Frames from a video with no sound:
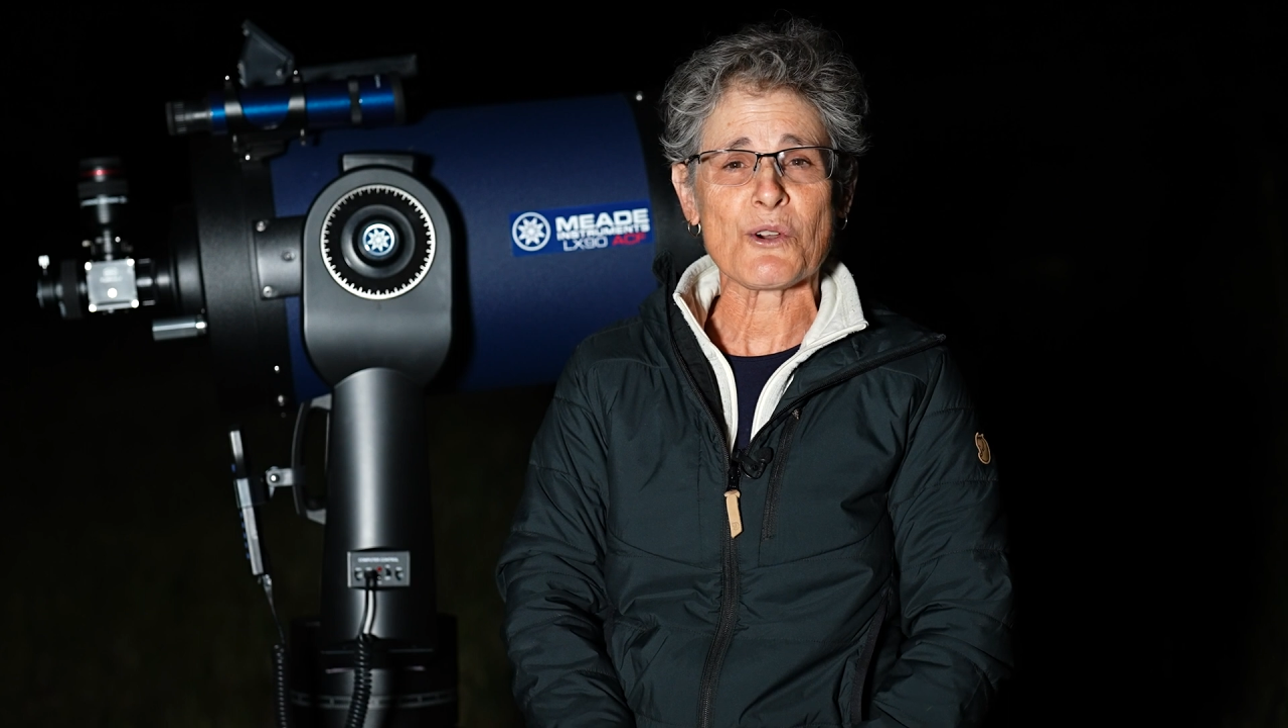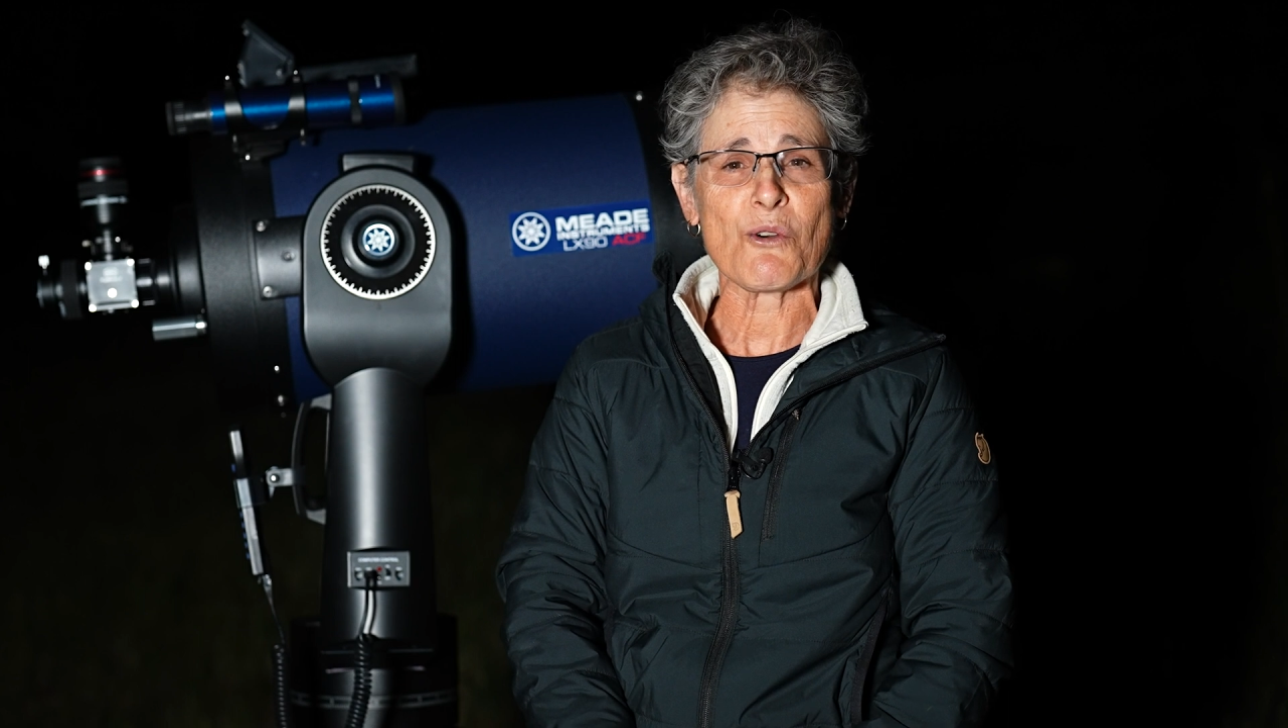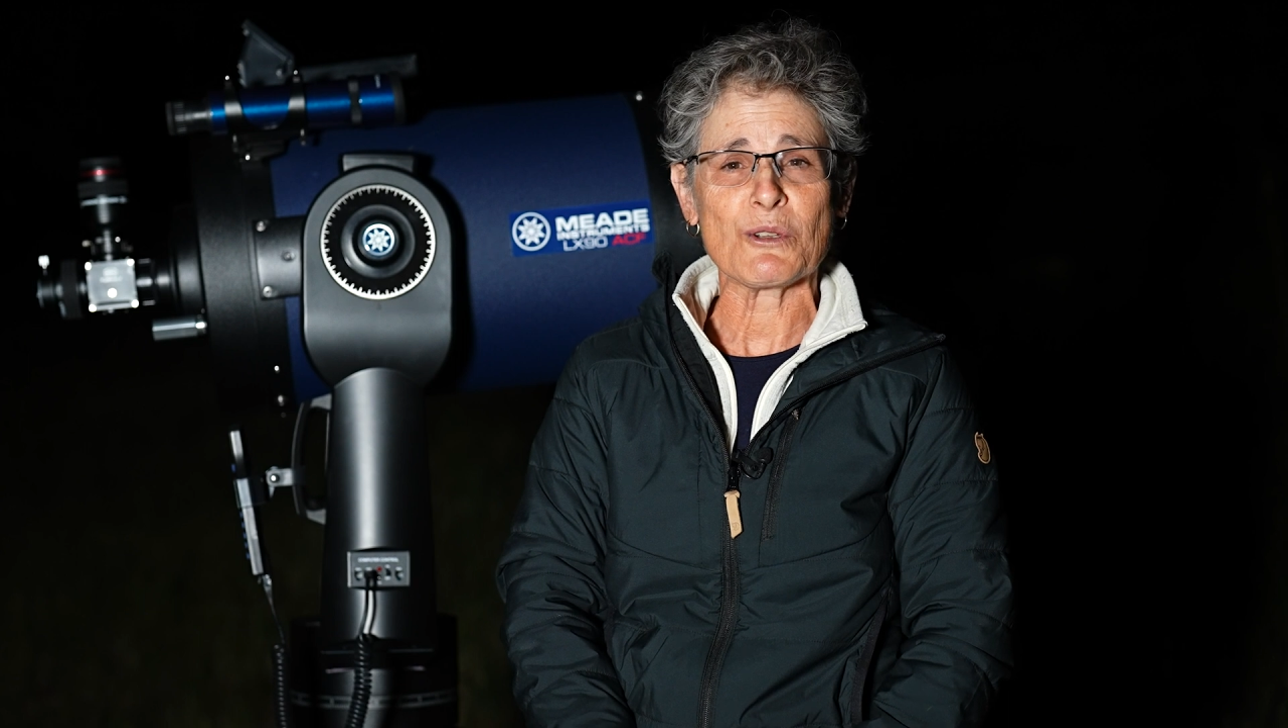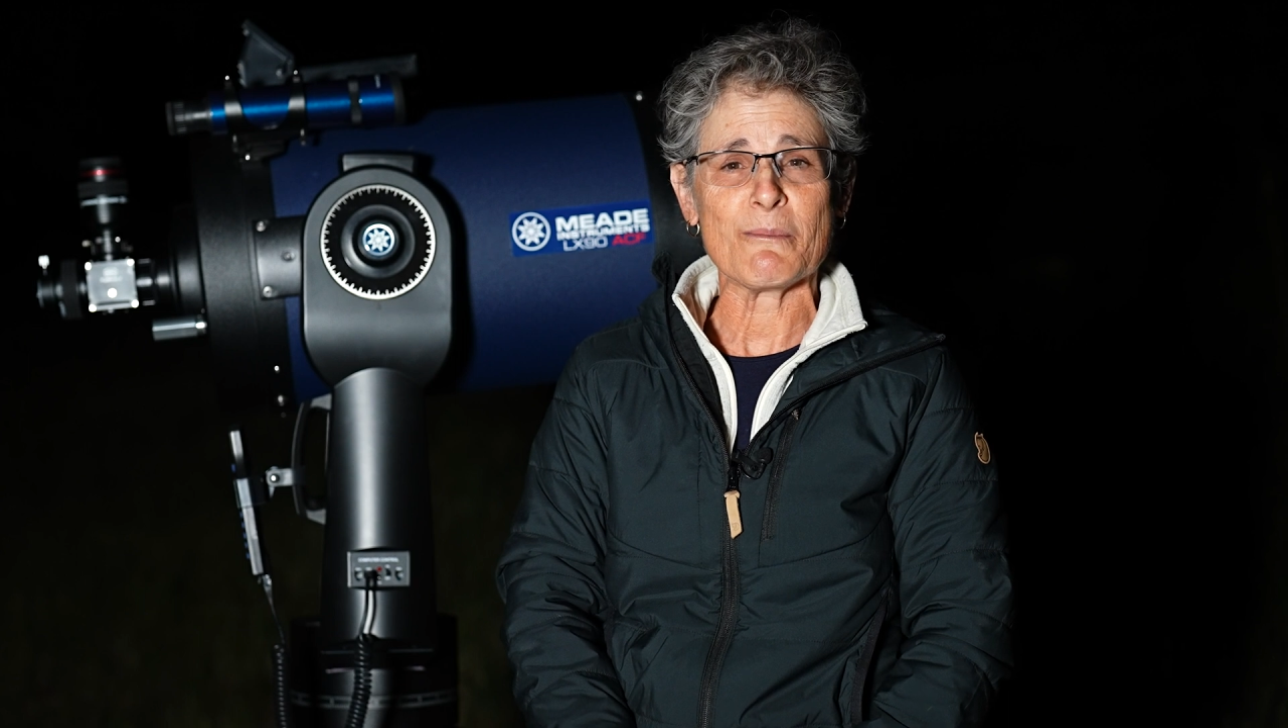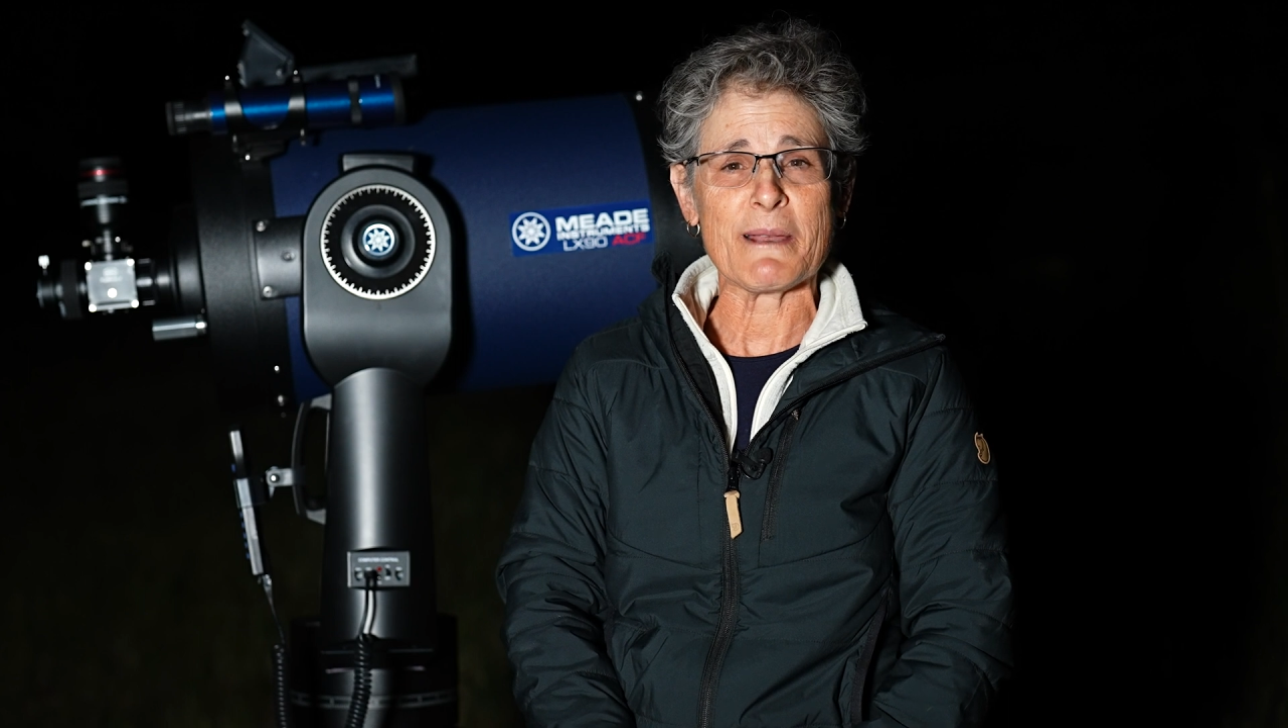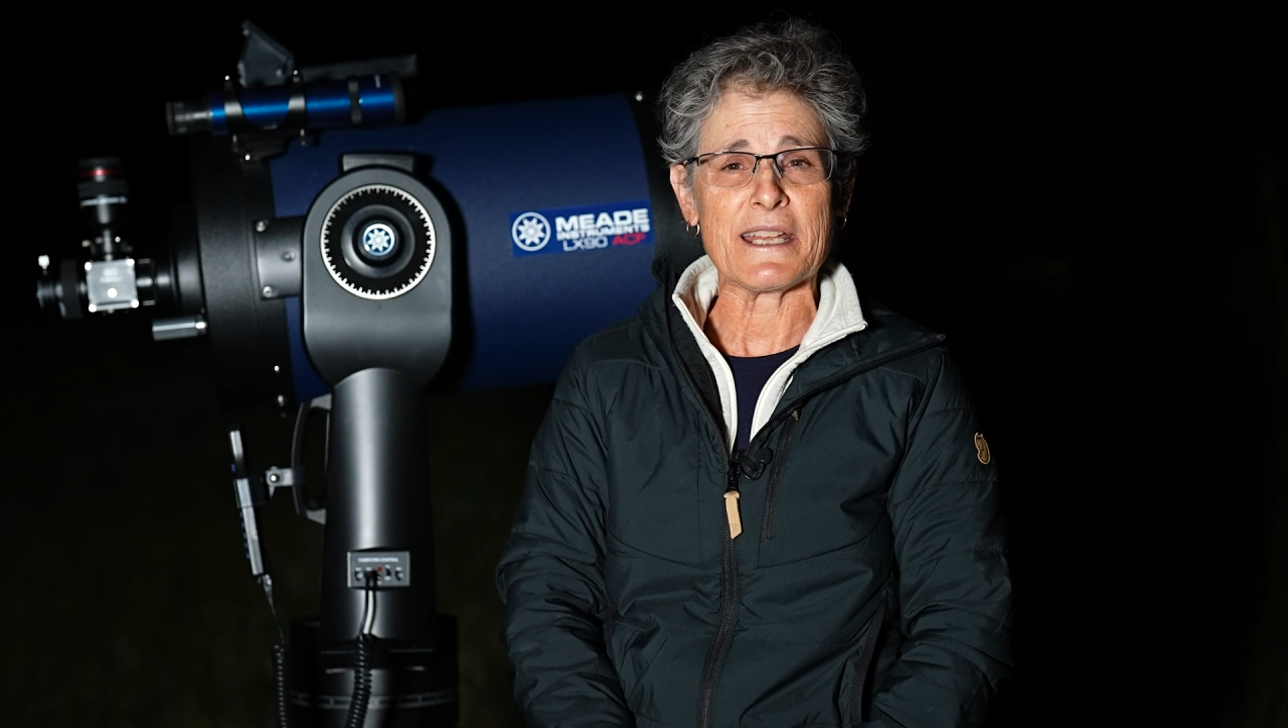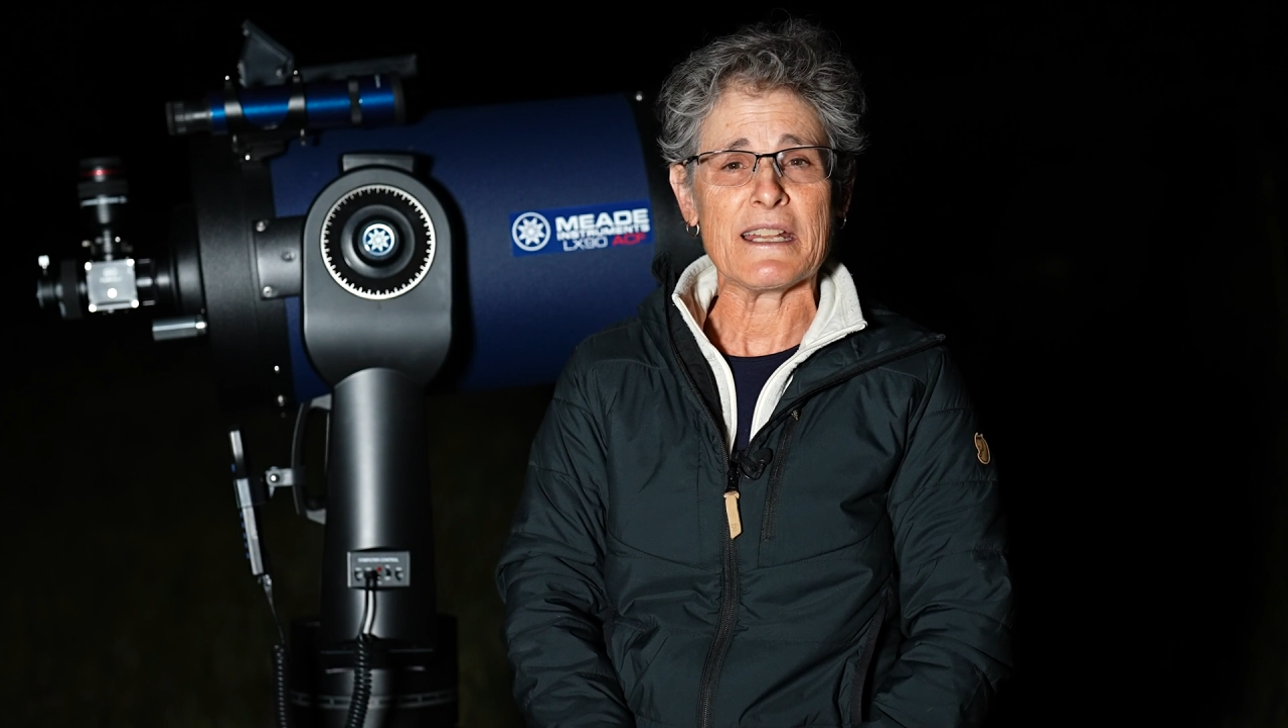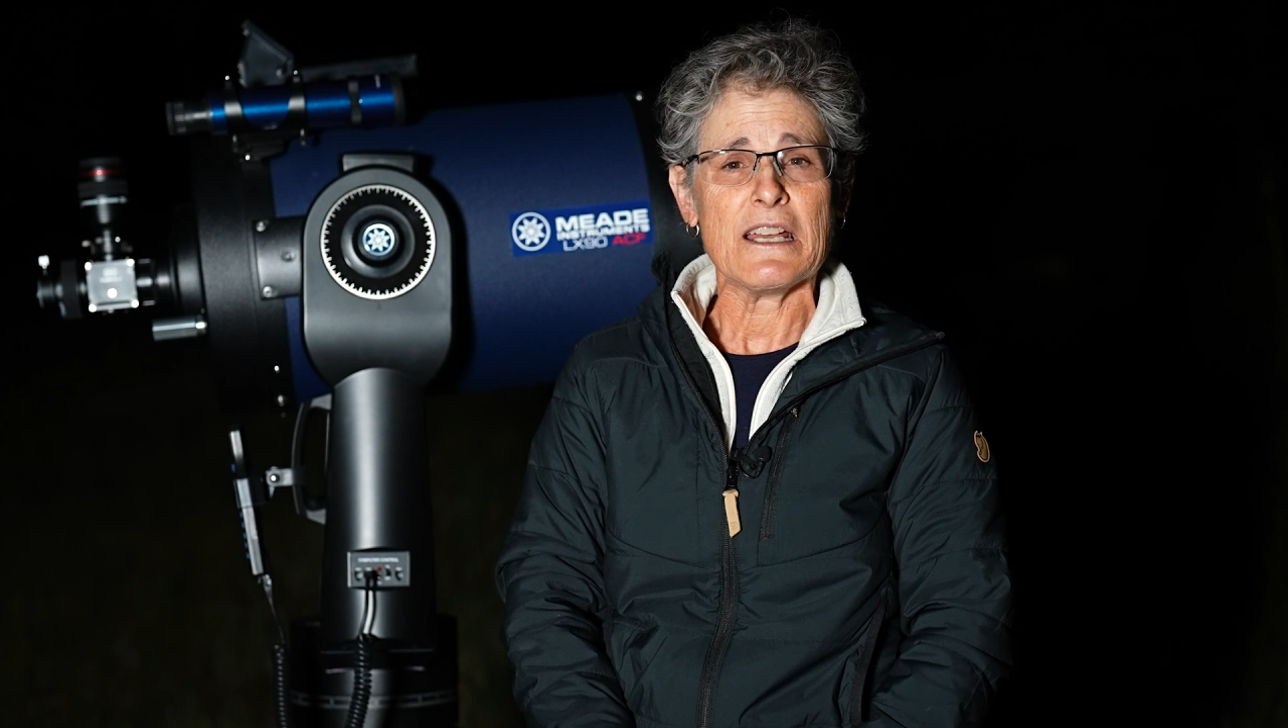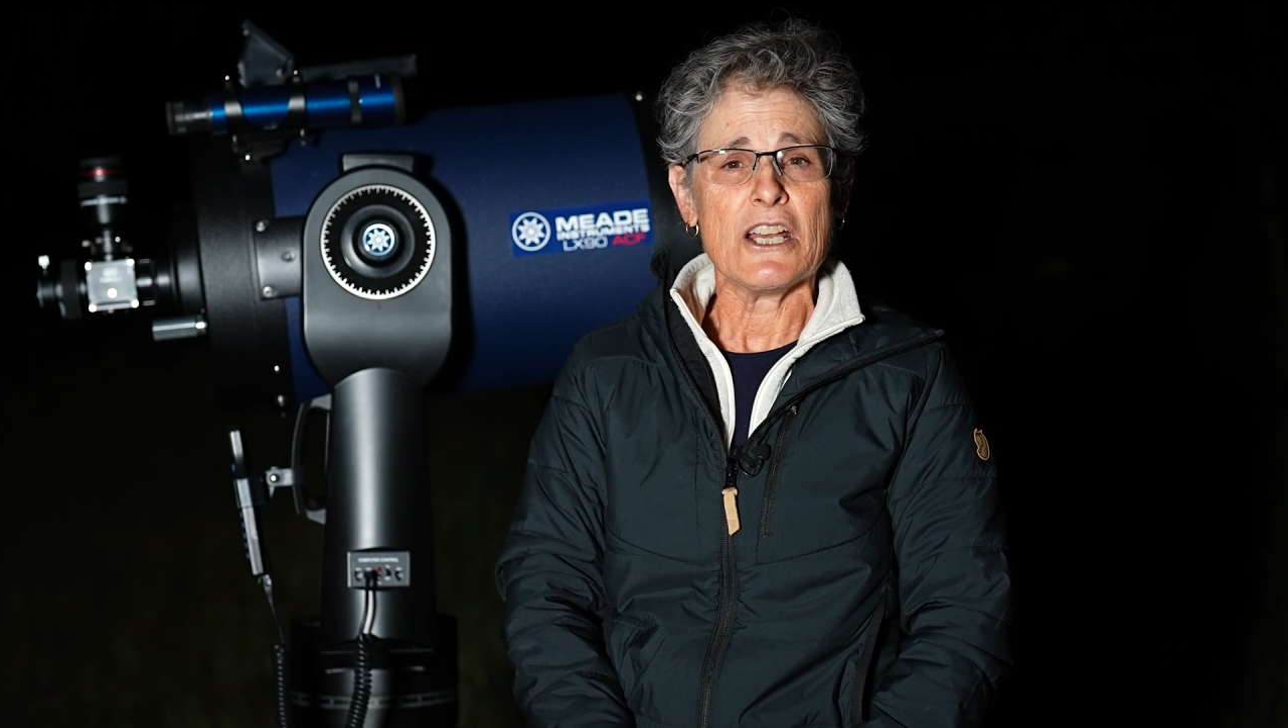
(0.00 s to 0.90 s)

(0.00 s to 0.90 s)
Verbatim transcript: collimate